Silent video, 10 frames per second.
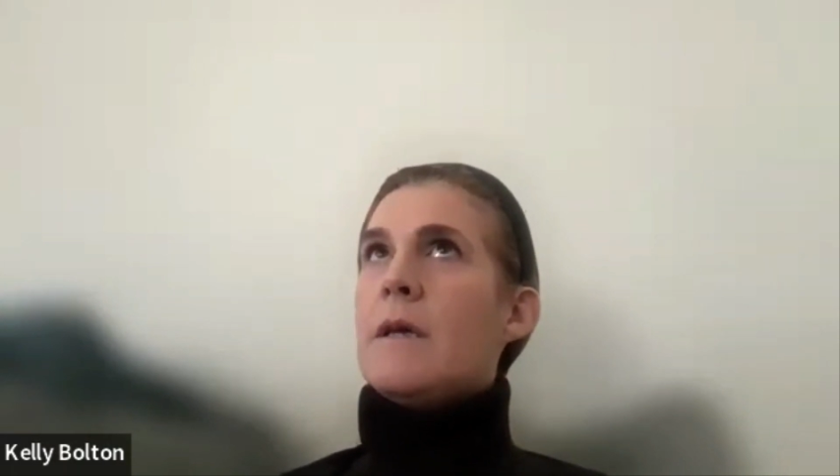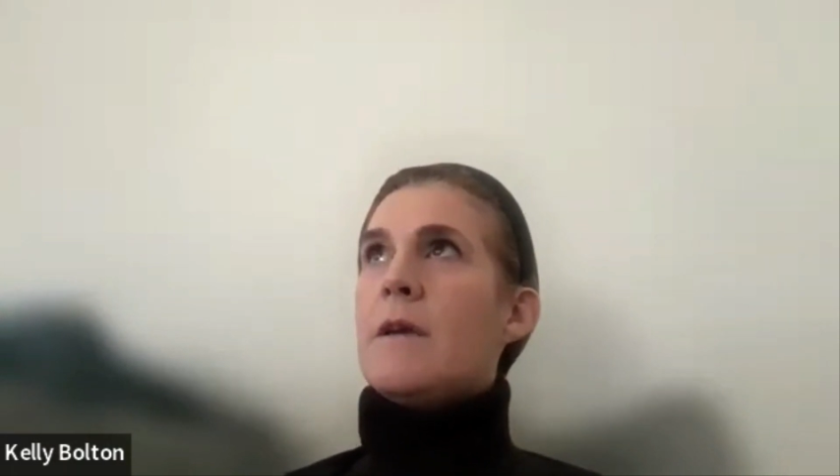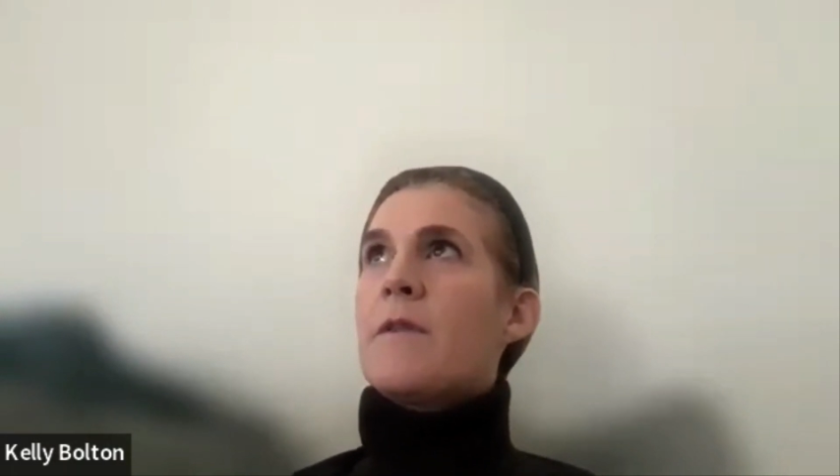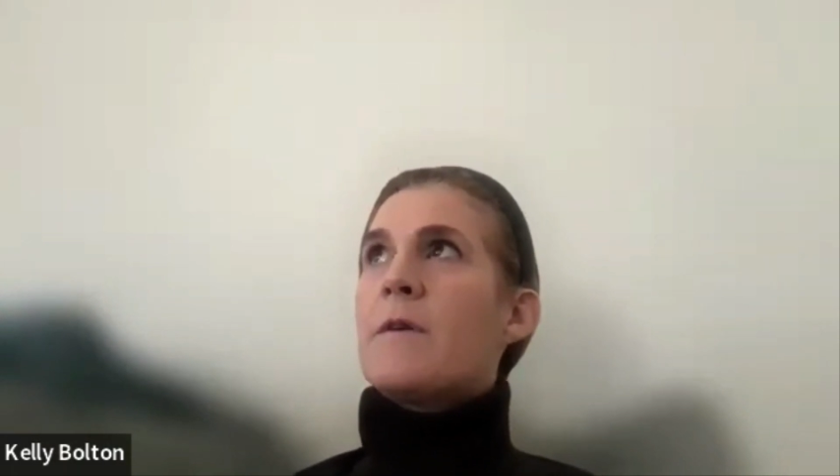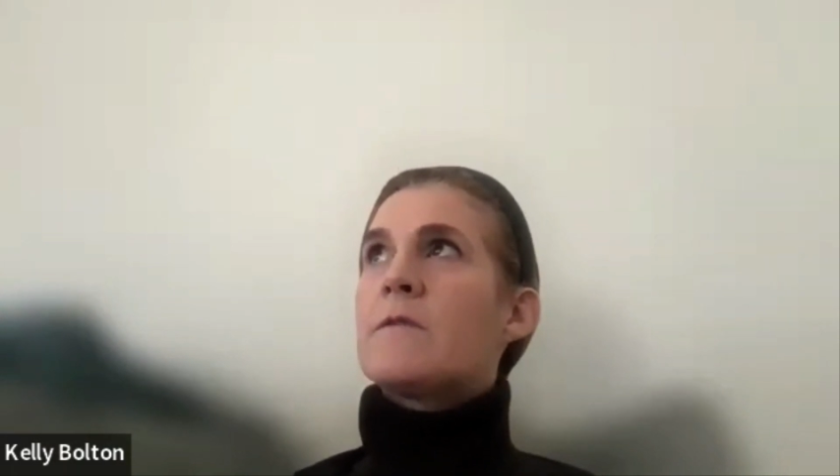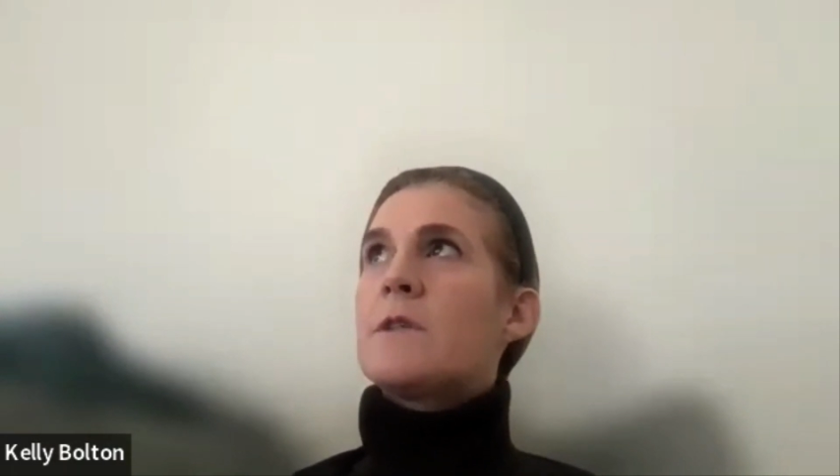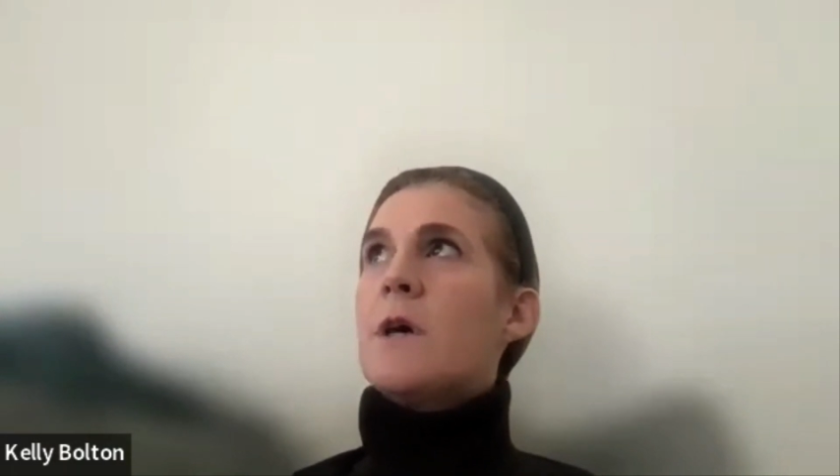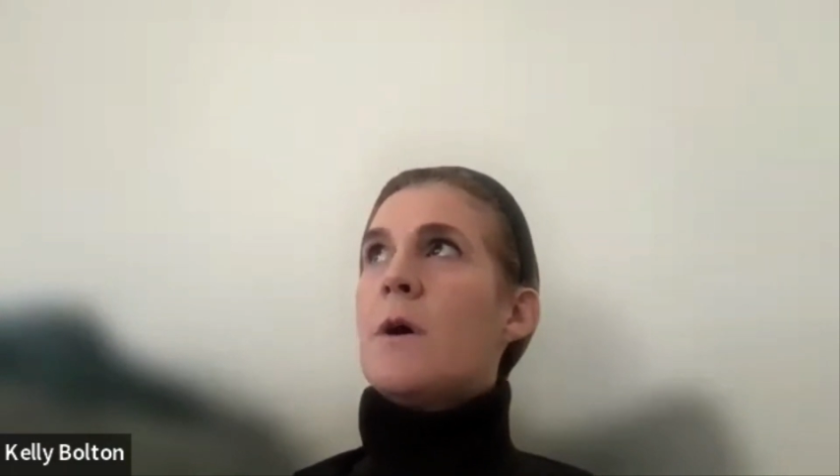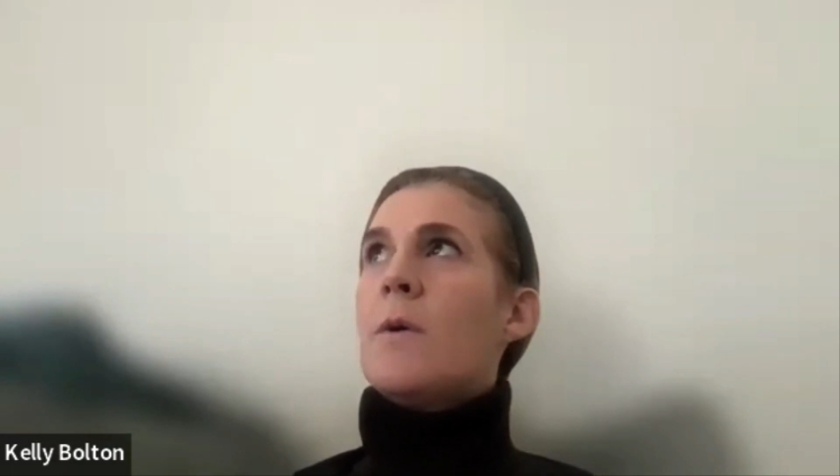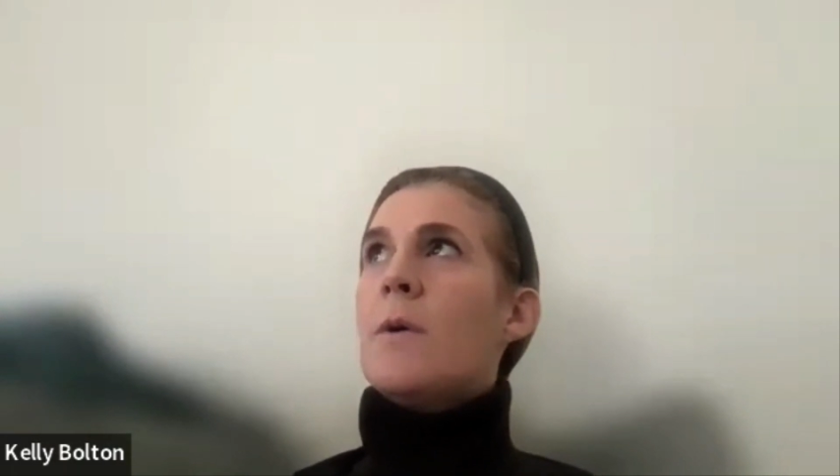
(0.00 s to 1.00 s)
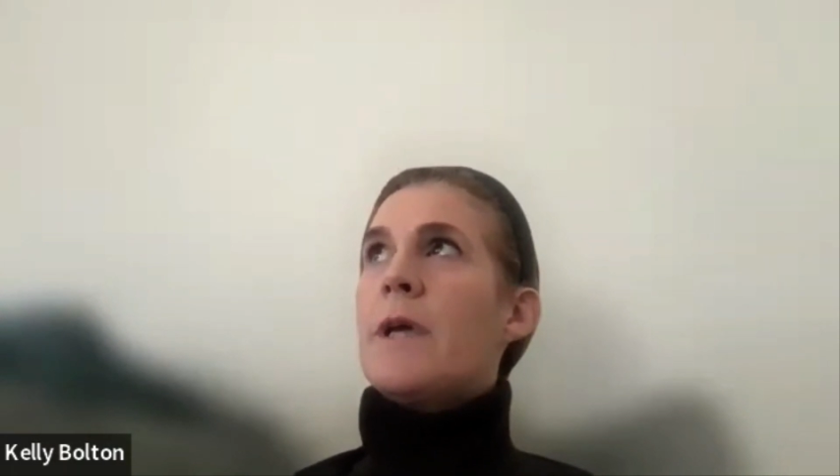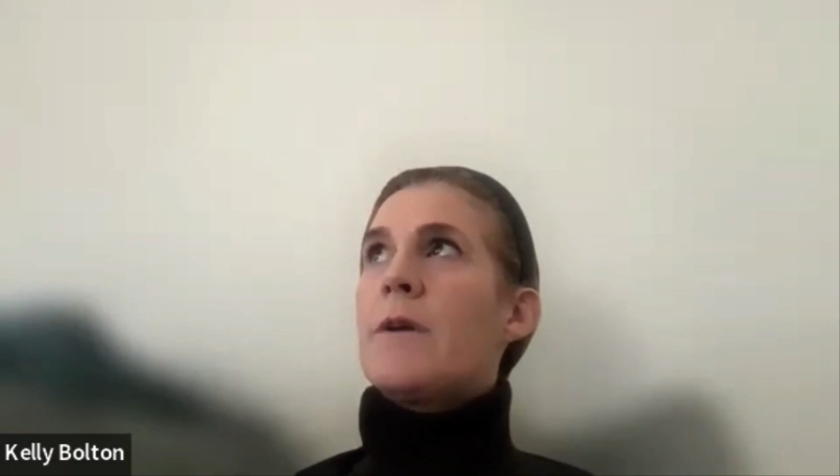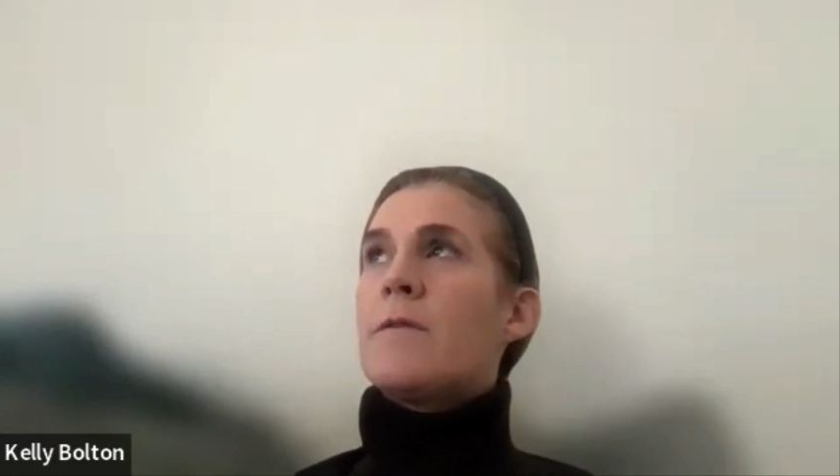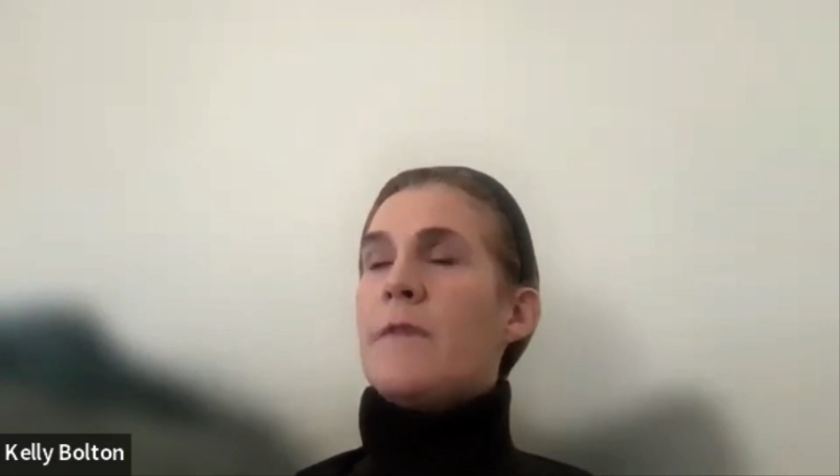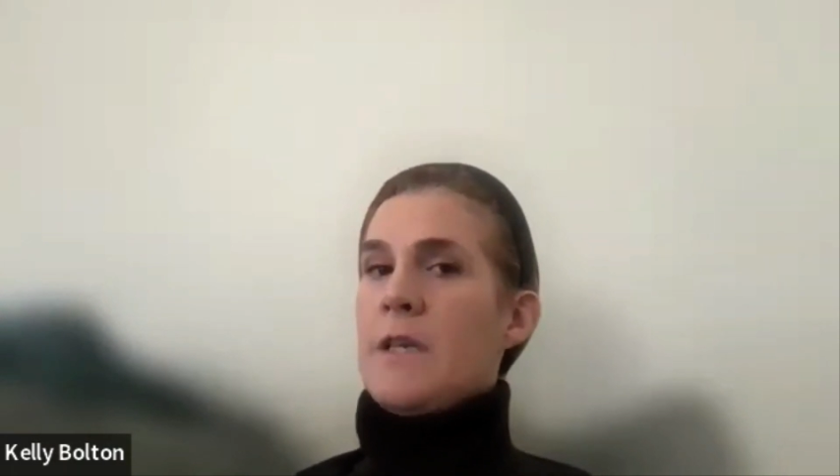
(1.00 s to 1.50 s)
there's no
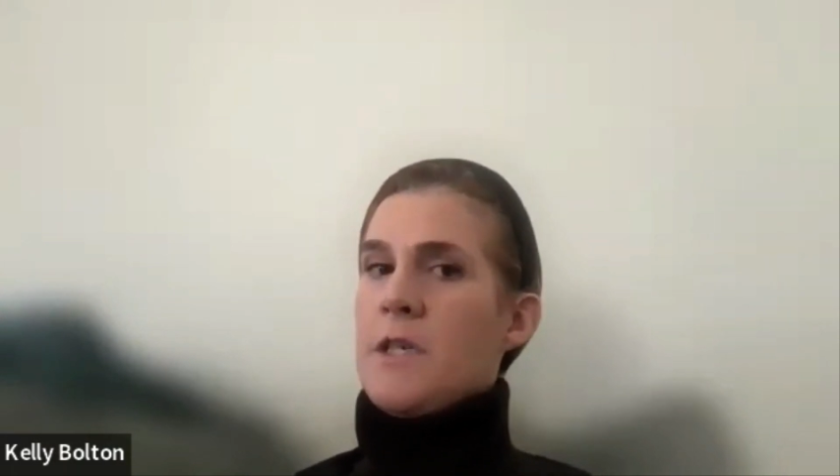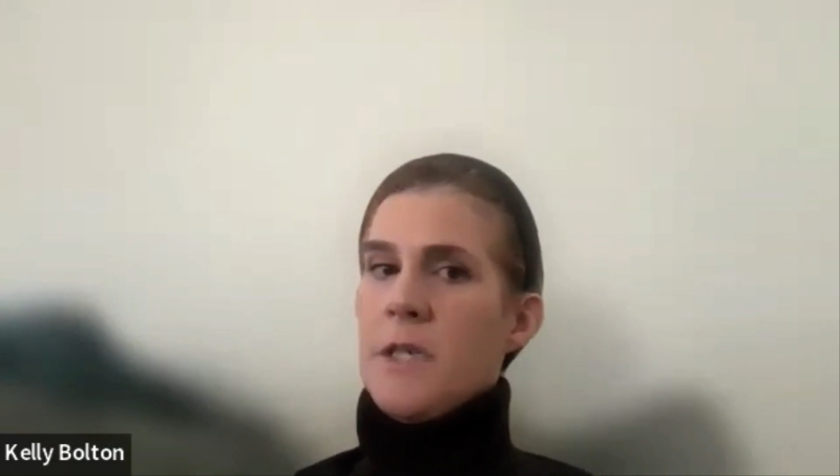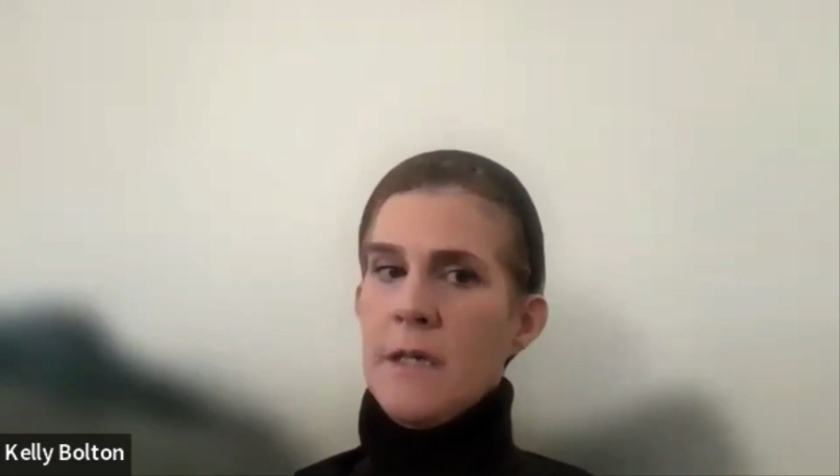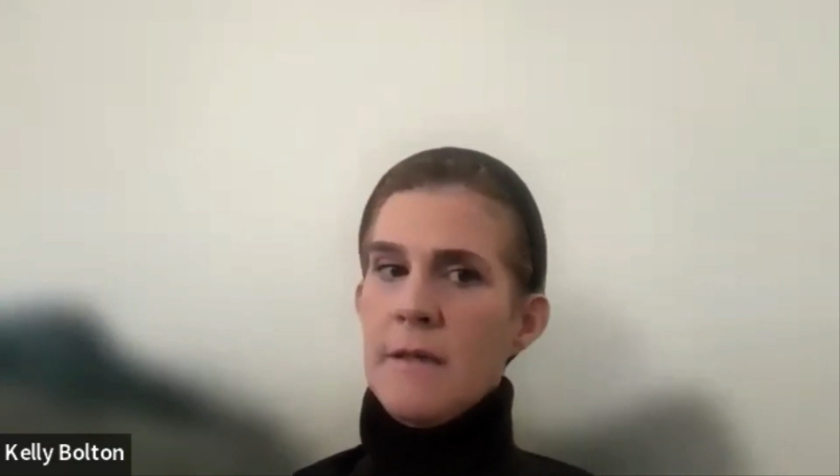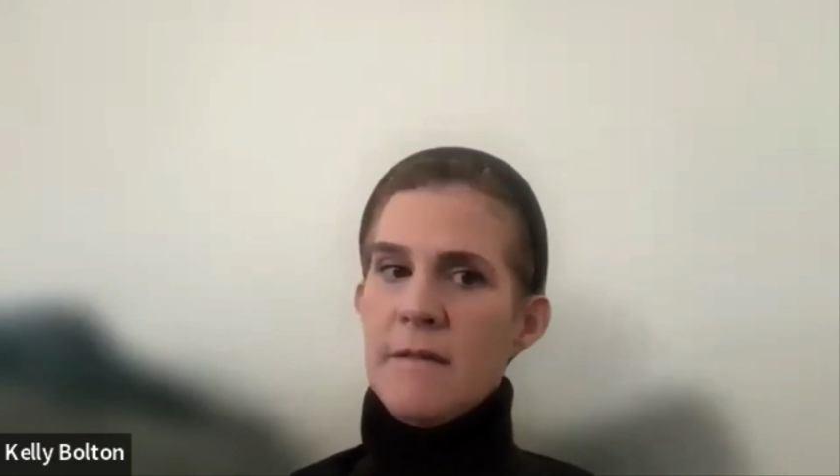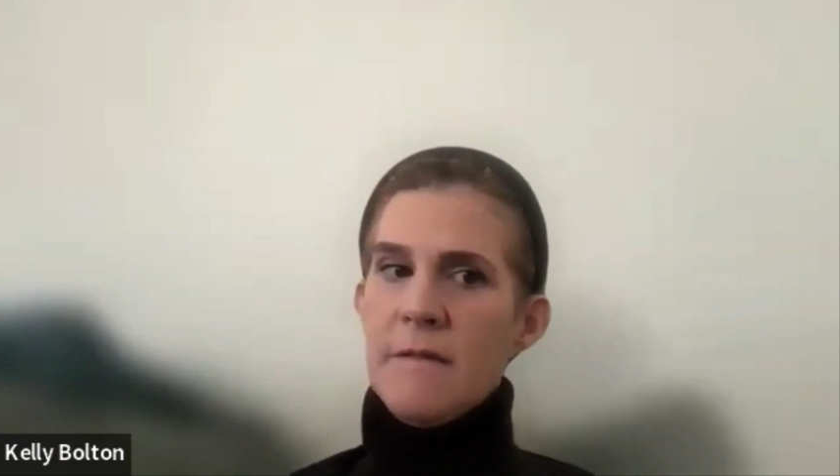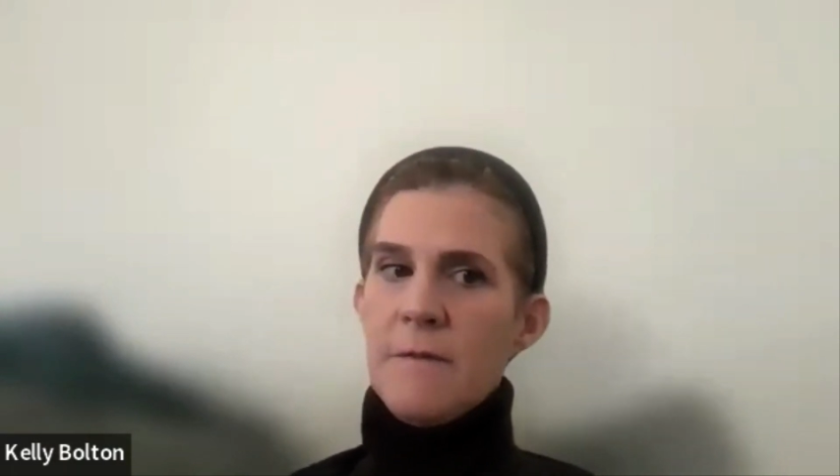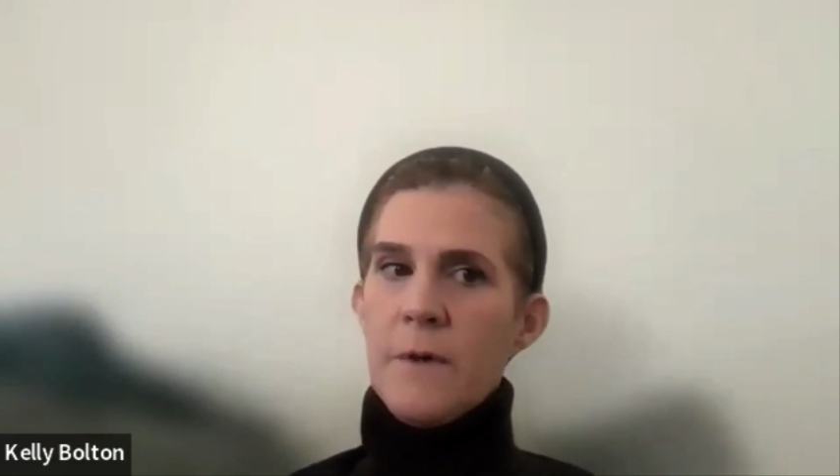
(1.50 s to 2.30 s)
interventions